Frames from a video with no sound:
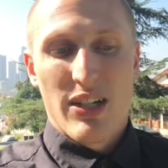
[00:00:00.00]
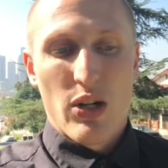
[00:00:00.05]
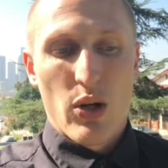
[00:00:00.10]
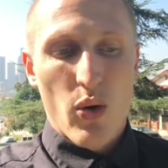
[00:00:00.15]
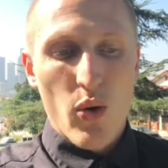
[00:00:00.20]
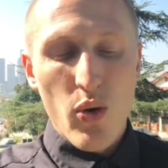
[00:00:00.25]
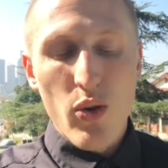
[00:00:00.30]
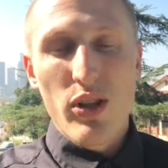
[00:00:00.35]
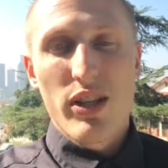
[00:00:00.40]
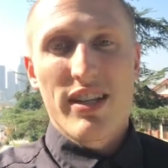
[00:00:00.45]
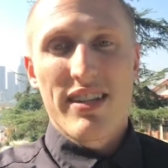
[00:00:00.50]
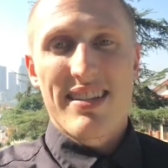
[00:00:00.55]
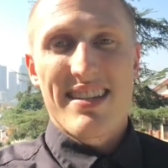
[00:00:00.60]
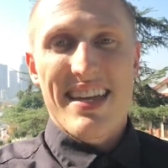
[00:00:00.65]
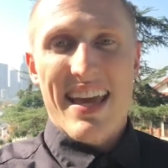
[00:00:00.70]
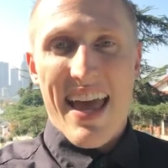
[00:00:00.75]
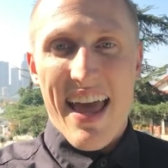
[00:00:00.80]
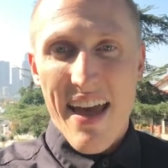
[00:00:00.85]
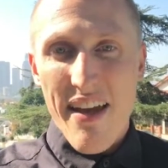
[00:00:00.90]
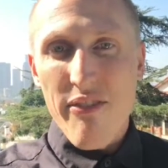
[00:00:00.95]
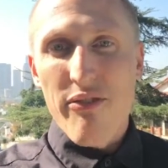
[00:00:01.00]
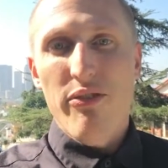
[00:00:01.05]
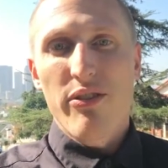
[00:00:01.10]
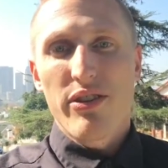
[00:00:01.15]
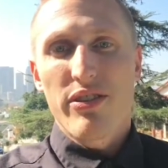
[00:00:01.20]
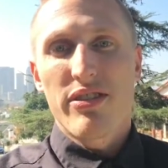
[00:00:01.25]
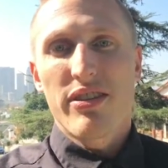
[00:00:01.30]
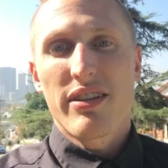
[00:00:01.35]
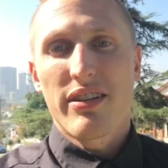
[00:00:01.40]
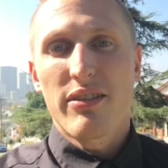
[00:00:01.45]
goal list
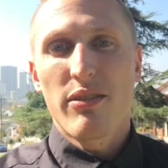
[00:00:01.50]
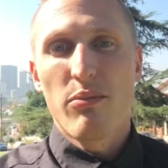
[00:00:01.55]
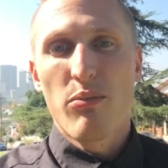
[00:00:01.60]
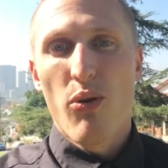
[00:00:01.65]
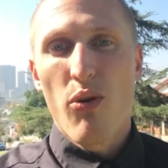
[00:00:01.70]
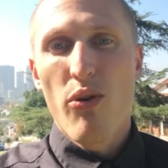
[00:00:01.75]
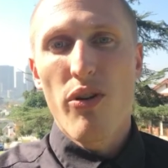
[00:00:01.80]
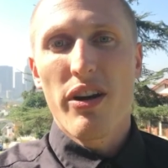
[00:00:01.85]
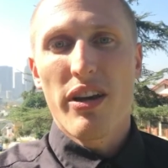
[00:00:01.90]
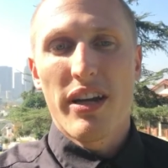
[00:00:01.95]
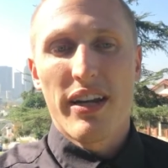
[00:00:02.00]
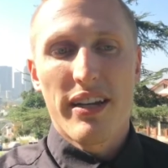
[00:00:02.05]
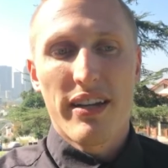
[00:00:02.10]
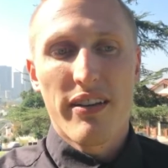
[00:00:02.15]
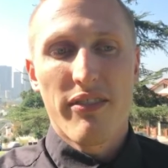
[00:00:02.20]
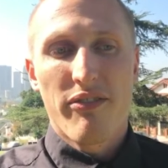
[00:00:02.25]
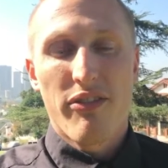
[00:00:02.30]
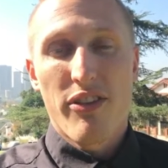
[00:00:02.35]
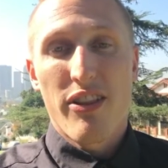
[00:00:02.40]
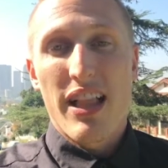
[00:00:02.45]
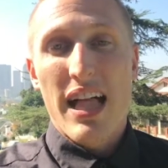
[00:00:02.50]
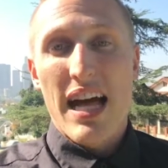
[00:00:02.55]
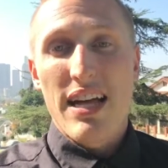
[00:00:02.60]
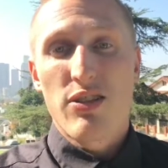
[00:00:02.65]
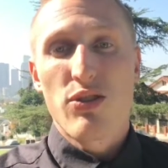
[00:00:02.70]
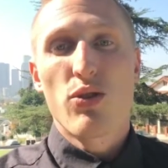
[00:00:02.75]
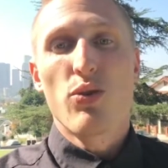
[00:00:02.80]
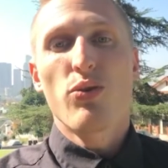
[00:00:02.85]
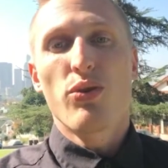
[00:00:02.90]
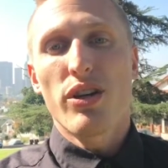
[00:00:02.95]
every single morning for the
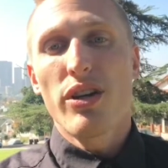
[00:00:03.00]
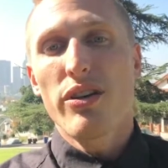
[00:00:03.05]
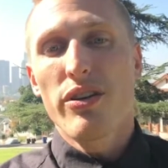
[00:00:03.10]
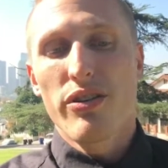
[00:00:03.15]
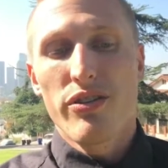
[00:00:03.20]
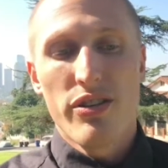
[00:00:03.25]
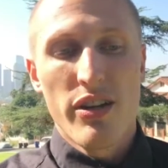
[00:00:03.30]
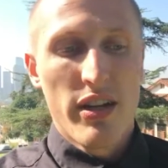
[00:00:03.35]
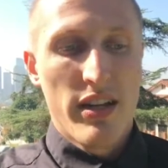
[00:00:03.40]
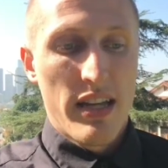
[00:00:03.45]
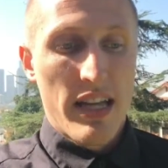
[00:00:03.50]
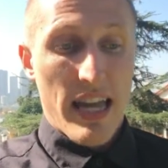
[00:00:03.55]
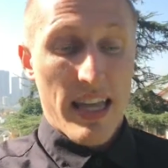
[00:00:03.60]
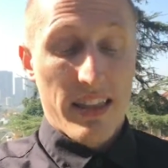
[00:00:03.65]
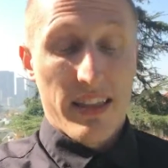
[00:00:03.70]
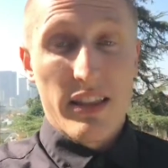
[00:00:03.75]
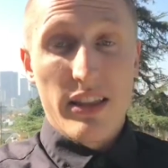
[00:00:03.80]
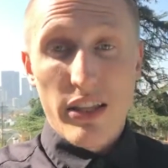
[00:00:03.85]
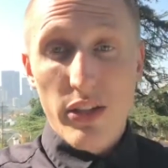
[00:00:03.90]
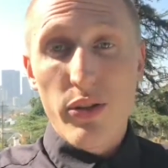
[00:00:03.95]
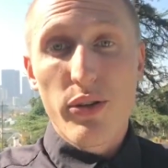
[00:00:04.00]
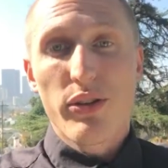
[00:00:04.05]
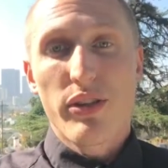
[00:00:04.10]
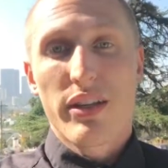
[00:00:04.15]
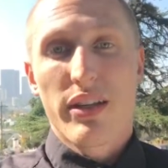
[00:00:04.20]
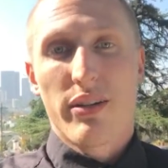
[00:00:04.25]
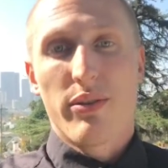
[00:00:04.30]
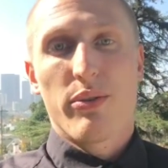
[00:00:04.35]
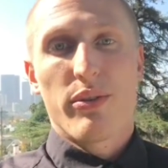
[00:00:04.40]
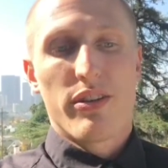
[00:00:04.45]
last 2 years. And
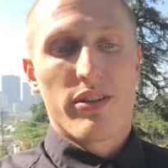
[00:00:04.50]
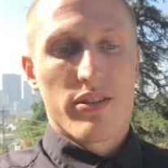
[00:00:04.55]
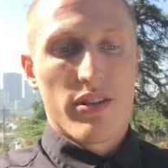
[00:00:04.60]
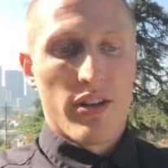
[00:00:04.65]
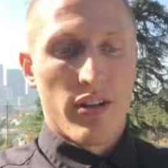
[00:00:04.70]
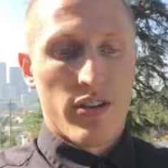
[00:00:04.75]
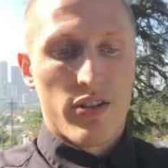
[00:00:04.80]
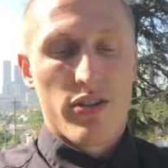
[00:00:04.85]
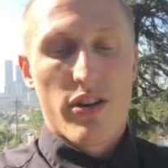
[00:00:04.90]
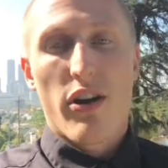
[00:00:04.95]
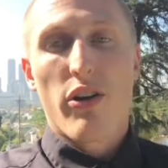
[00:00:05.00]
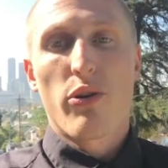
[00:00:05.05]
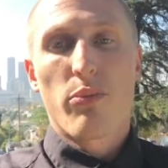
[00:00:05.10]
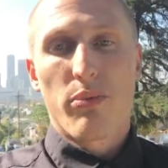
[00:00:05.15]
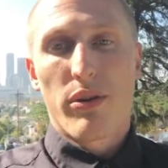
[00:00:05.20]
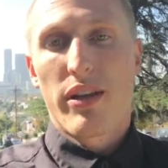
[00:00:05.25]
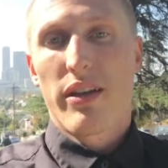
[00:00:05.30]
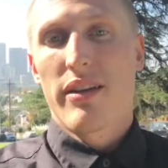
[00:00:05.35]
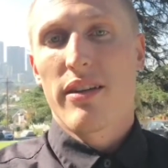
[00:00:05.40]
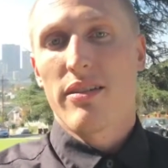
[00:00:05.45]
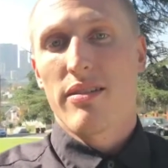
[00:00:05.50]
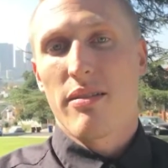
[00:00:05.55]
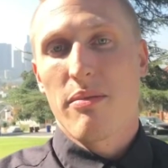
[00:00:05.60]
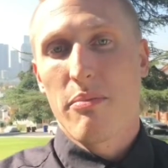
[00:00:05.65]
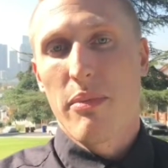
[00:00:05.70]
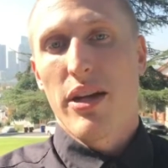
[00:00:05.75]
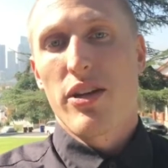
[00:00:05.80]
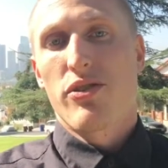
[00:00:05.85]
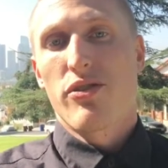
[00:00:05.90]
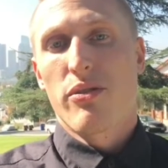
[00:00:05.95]
literally it was Sorrow plays
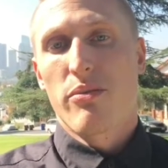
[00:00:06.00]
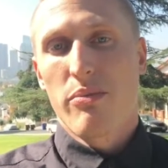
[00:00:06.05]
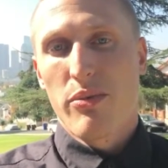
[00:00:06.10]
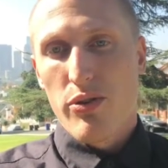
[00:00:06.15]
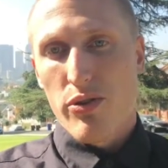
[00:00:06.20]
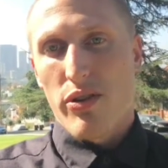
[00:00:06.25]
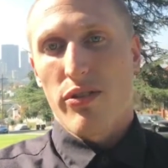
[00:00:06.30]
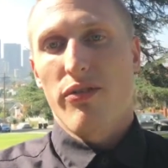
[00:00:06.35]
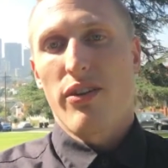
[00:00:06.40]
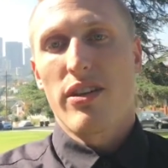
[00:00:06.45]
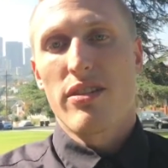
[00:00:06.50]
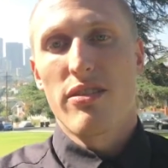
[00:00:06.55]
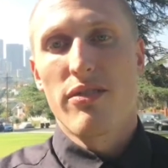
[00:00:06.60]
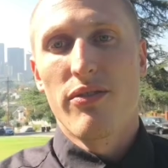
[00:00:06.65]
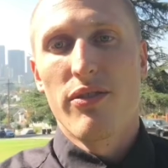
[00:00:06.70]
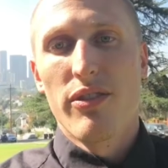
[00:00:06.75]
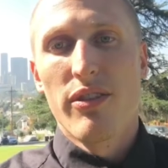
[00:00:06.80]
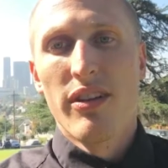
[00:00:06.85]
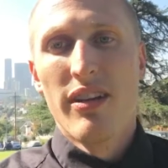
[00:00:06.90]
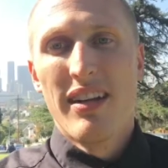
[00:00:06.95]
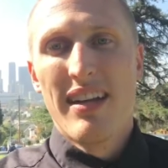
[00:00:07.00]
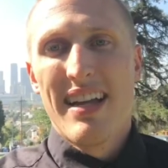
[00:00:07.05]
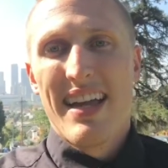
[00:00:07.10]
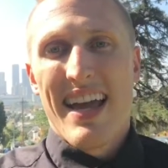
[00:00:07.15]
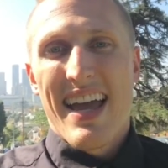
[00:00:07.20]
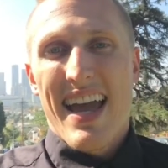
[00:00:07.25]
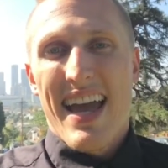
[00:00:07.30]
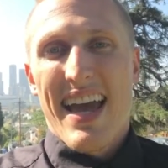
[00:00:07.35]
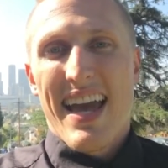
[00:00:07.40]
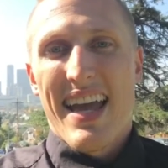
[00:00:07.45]
major music festival.
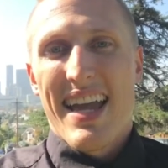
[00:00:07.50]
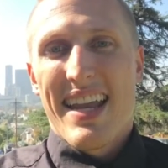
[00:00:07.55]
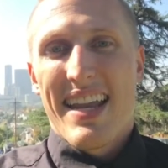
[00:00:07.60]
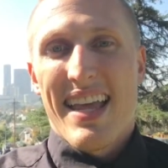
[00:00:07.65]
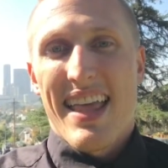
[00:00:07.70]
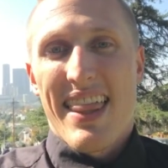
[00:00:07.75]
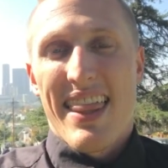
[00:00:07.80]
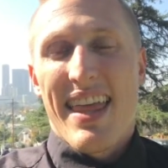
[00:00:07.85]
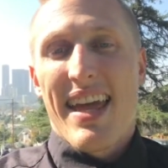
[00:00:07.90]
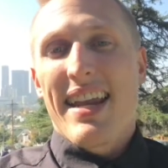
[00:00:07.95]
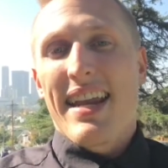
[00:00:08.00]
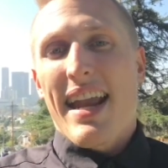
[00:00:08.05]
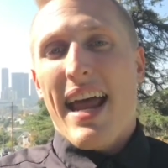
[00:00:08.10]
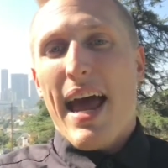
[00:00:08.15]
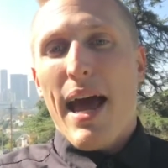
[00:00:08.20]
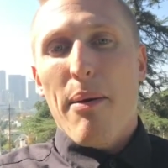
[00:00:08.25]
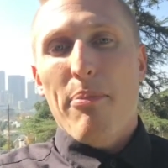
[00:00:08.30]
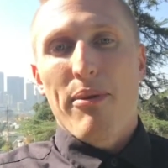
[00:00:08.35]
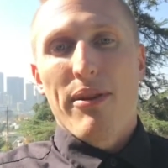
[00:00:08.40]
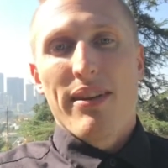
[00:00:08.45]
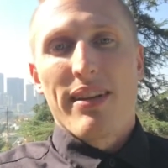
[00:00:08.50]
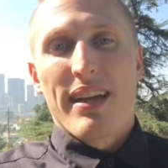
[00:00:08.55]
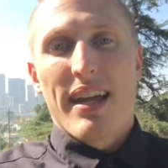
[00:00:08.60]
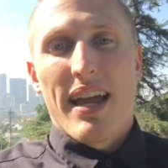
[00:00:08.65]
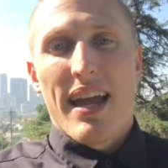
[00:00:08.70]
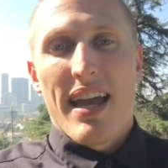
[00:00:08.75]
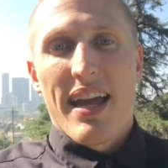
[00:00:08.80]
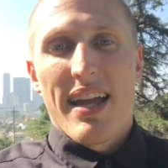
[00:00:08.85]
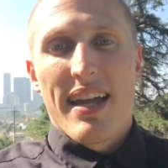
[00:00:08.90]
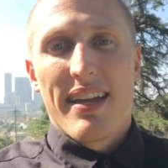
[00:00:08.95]
And then it happened,
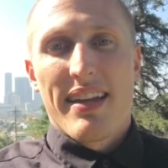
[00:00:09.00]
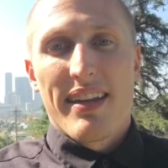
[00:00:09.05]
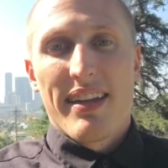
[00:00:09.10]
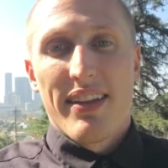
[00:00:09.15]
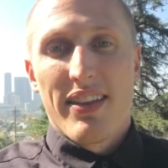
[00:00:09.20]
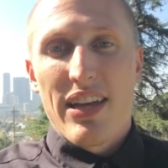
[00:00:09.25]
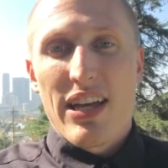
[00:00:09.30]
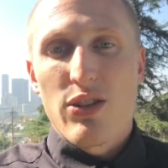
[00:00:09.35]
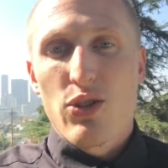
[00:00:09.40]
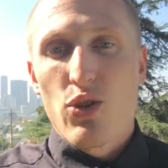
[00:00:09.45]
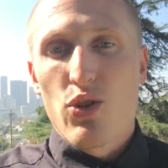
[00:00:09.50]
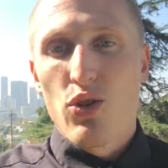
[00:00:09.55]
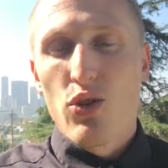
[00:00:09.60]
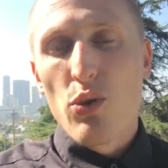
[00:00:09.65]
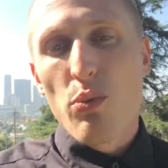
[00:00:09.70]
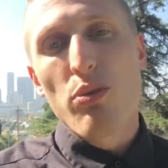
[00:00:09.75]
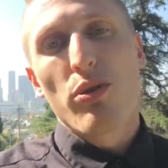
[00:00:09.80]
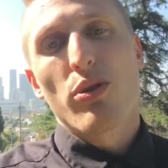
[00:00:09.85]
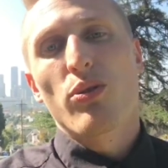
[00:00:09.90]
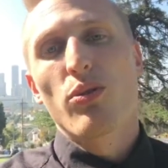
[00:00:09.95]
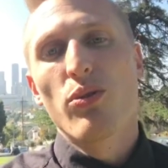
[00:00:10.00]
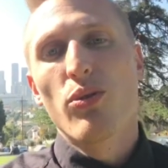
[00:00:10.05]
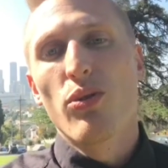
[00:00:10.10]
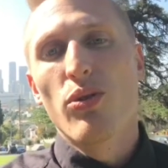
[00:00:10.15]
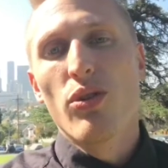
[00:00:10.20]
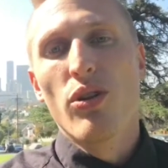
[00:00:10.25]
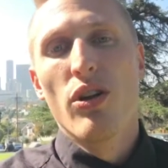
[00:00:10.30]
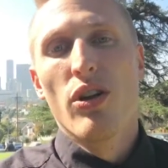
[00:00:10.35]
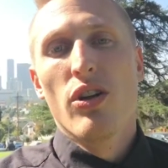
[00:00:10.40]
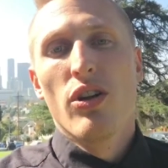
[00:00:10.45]
and that's super
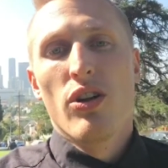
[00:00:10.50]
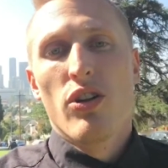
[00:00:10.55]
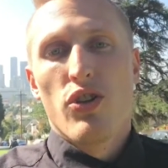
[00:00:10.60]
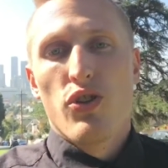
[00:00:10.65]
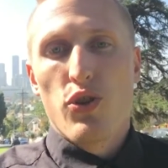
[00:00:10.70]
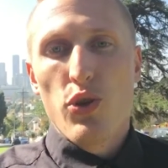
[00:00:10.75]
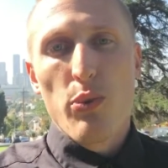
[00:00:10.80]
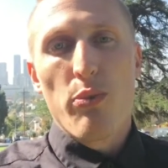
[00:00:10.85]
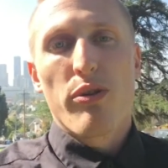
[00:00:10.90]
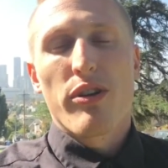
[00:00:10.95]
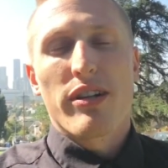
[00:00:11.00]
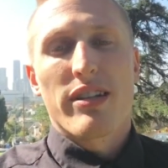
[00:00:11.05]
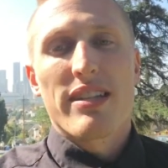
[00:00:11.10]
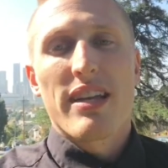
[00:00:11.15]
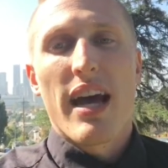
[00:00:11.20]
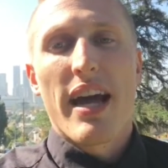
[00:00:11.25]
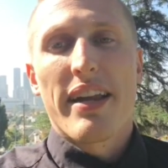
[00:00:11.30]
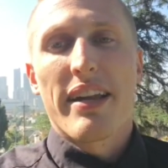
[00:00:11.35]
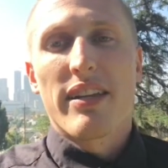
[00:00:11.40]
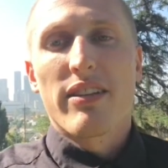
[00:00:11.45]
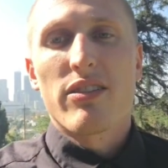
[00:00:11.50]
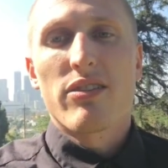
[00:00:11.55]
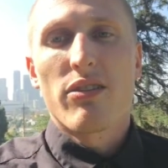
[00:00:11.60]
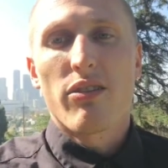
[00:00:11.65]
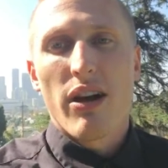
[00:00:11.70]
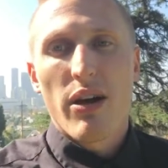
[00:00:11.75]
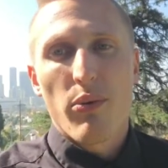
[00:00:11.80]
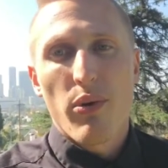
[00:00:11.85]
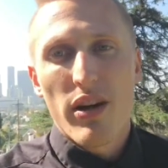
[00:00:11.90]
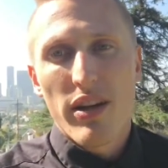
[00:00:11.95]
cool, super exciting.
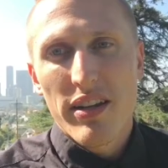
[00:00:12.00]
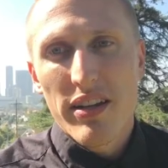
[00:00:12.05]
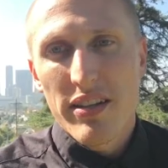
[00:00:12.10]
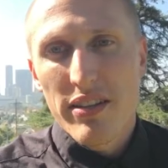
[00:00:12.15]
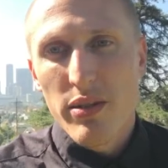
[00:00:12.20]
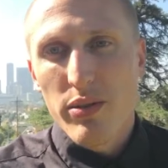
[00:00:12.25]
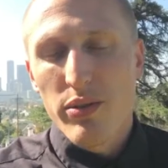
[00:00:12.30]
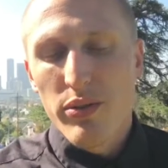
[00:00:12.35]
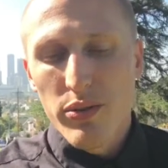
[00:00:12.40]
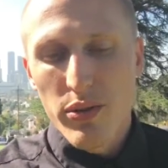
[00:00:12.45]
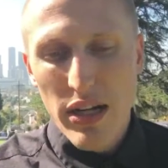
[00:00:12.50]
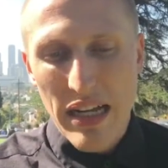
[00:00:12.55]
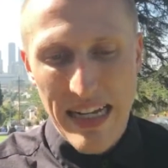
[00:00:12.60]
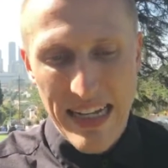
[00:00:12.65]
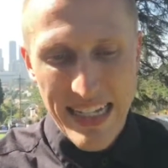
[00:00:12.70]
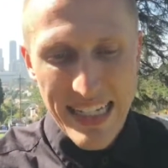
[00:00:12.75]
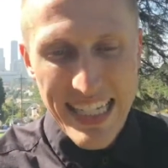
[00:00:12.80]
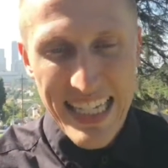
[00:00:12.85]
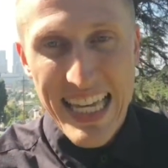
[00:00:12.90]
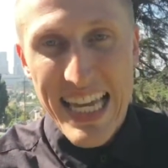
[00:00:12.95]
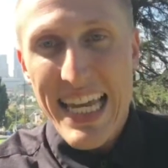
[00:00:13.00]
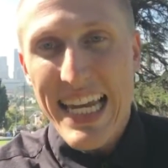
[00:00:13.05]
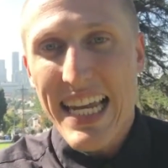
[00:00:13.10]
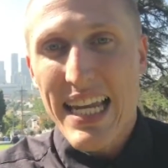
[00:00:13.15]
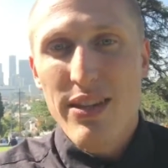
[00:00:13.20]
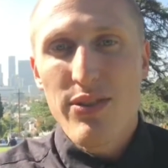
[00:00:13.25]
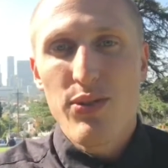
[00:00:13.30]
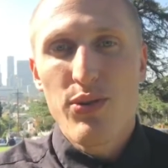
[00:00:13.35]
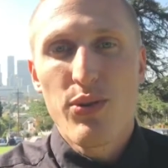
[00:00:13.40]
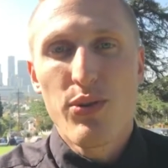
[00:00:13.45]
So I wanted to get
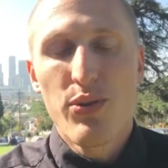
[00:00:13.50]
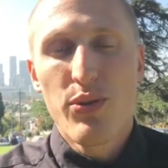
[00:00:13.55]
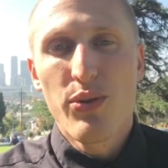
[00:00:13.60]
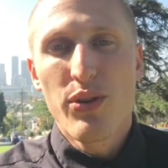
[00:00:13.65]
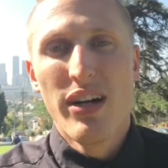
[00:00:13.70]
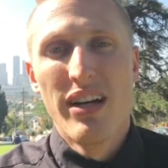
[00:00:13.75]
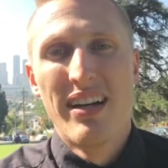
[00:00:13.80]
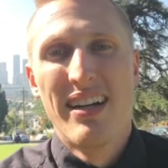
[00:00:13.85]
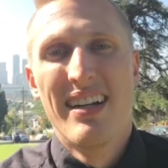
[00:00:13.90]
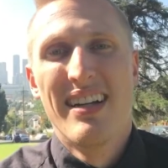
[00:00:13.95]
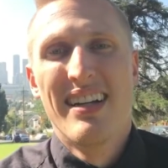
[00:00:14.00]
into